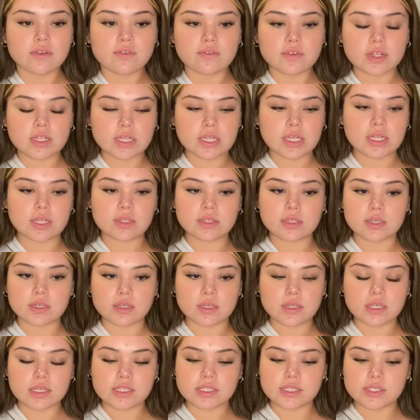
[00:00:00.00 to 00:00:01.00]
really
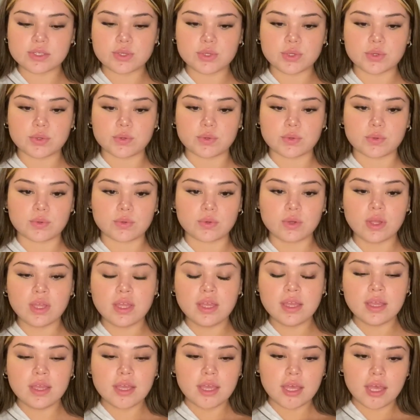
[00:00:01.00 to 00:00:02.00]
look into
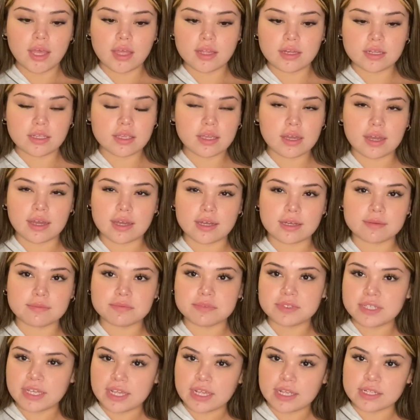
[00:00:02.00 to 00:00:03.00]
any
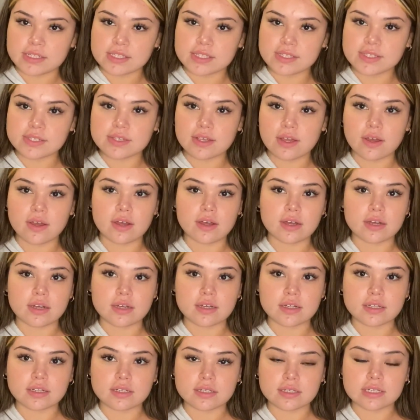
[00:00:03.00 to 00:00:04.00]
updates
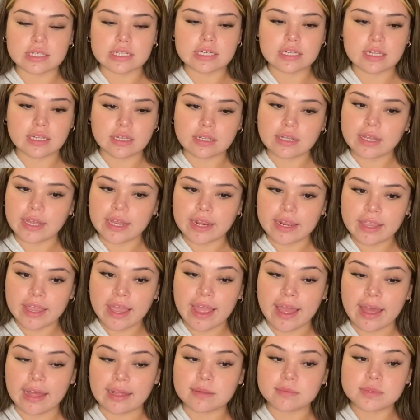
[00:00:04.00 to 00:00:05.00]
on like
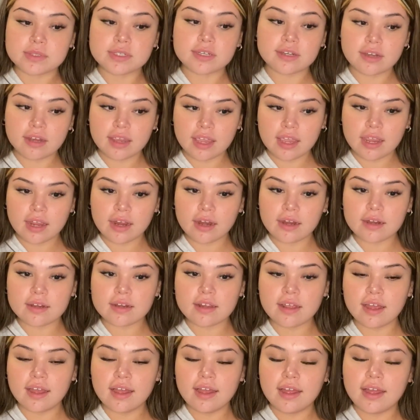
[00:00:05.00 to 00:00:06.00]
hamster care,
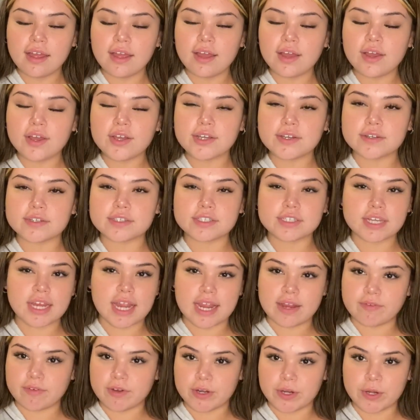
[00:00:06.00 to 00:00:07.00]
which I
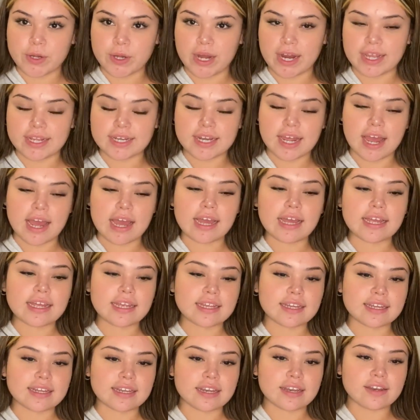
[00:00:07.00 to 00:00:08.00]
regret.
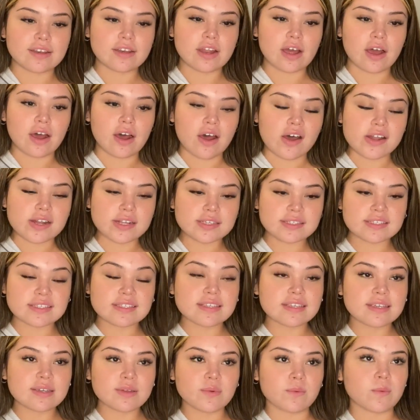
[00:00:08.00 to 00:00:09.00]
I
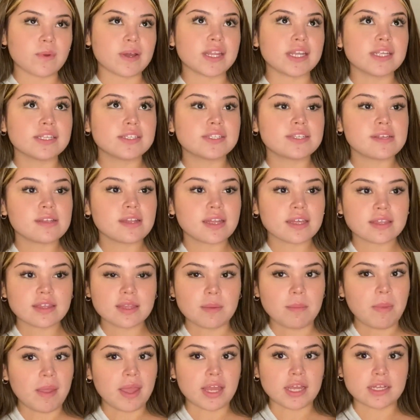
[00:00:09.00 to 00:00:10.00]
honestly went into like
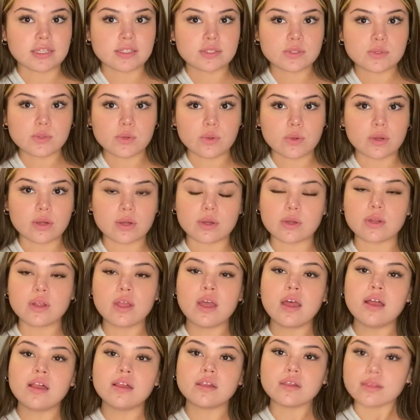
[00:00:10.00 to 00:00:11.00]
the pet store
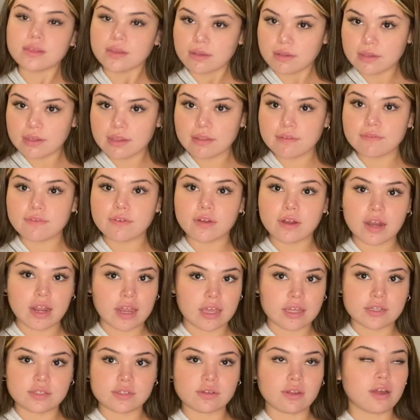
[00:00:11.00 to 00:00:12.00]
looking for a
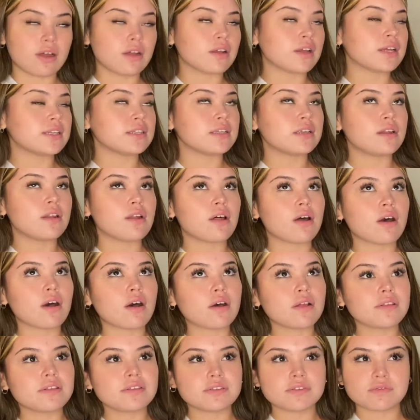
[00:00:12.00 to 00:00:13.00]
hedgehog. I did
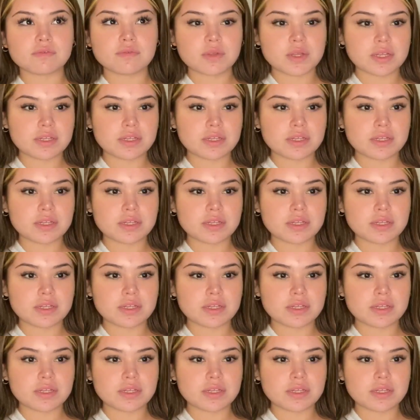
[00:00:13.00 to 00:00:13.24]
all this